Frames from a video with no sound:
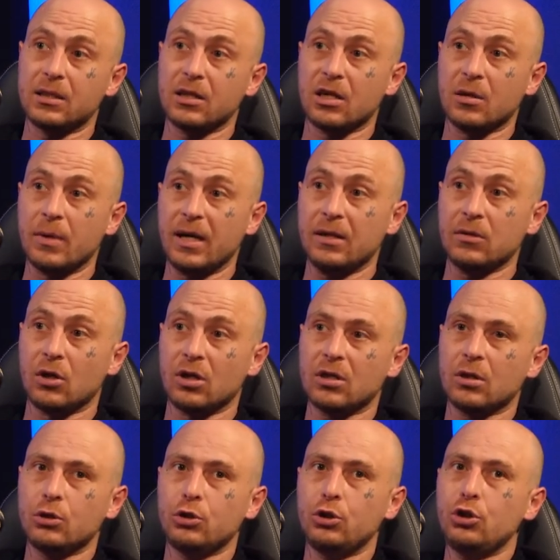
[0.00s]
Do you know what I mean?
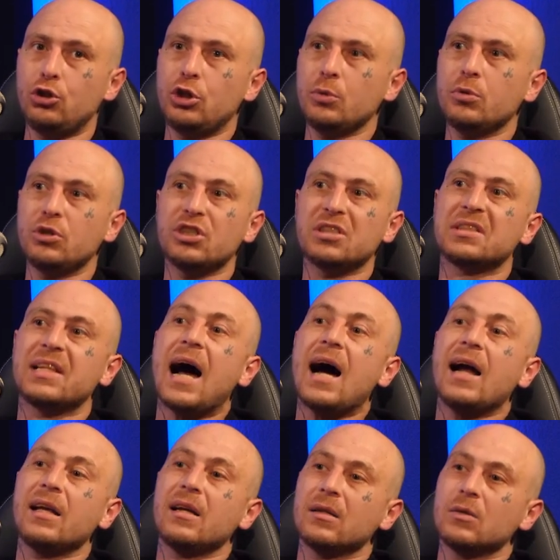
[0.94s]
Like YouTube was just
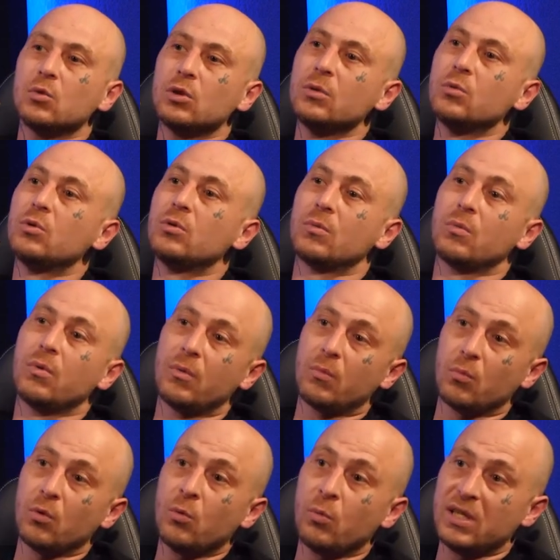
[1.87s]
starting
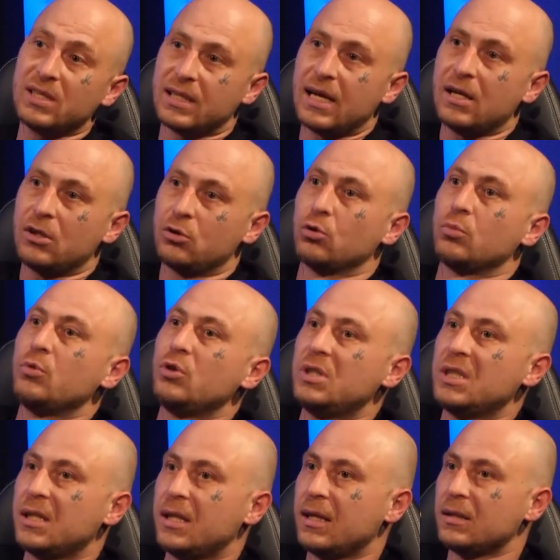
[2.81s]
when we started doing
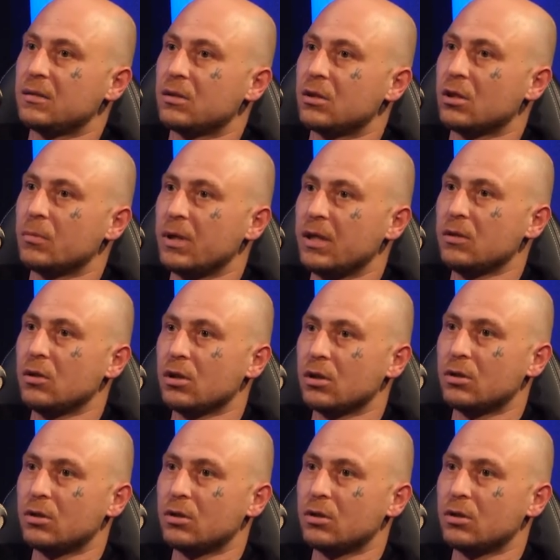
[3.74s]
music and that. Yeah. Do you know what I mean?